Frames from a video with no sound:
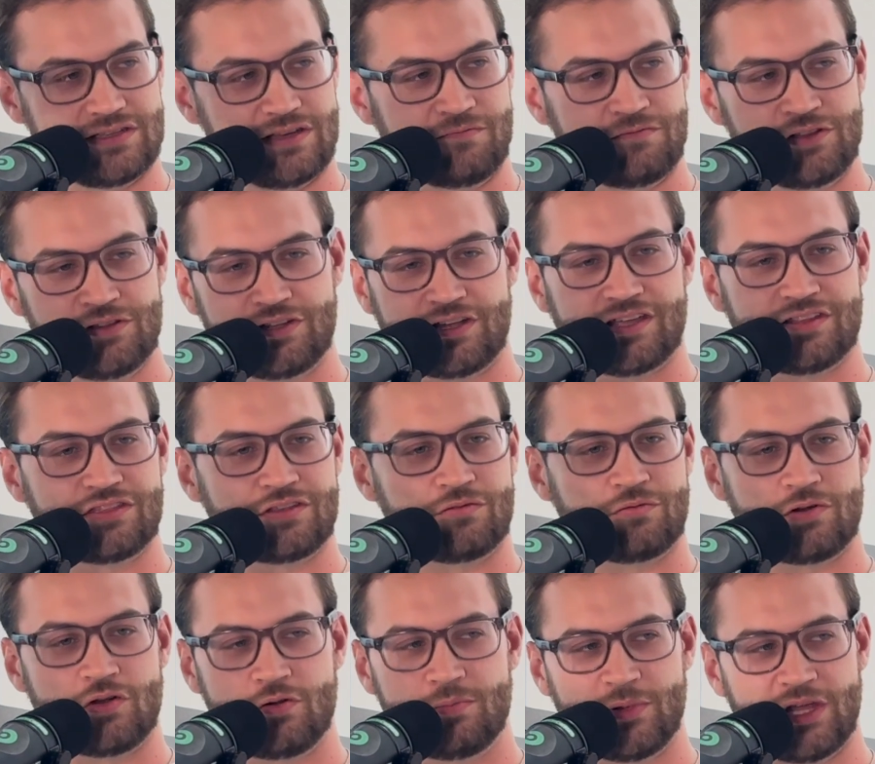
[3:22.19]
If you look at the
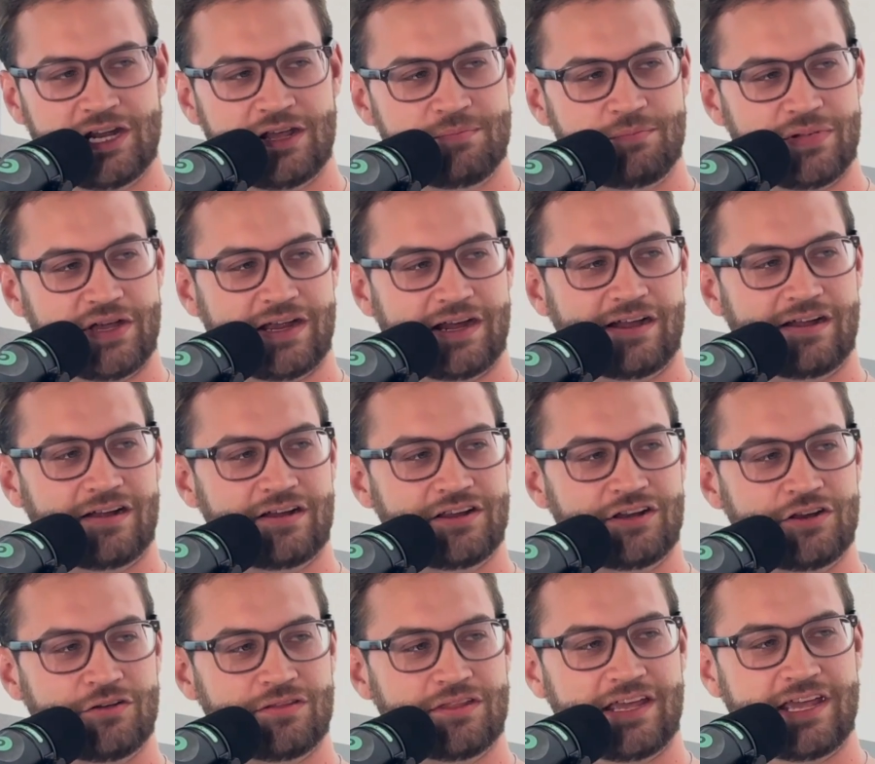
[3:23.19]
Roman Empire,
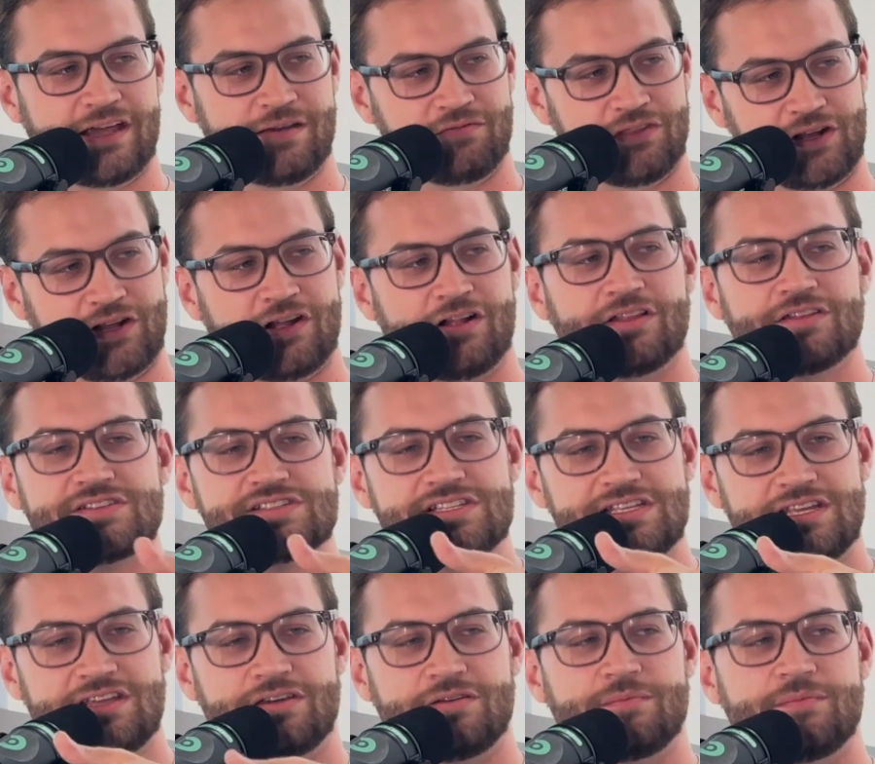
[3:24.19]
they have the
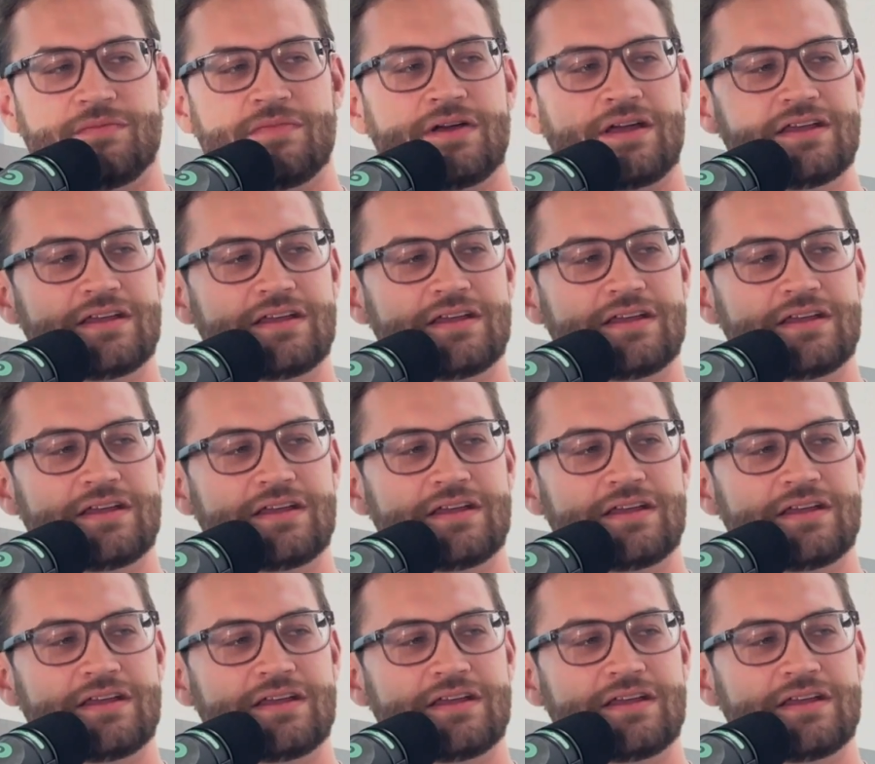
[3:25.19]
Colosseum.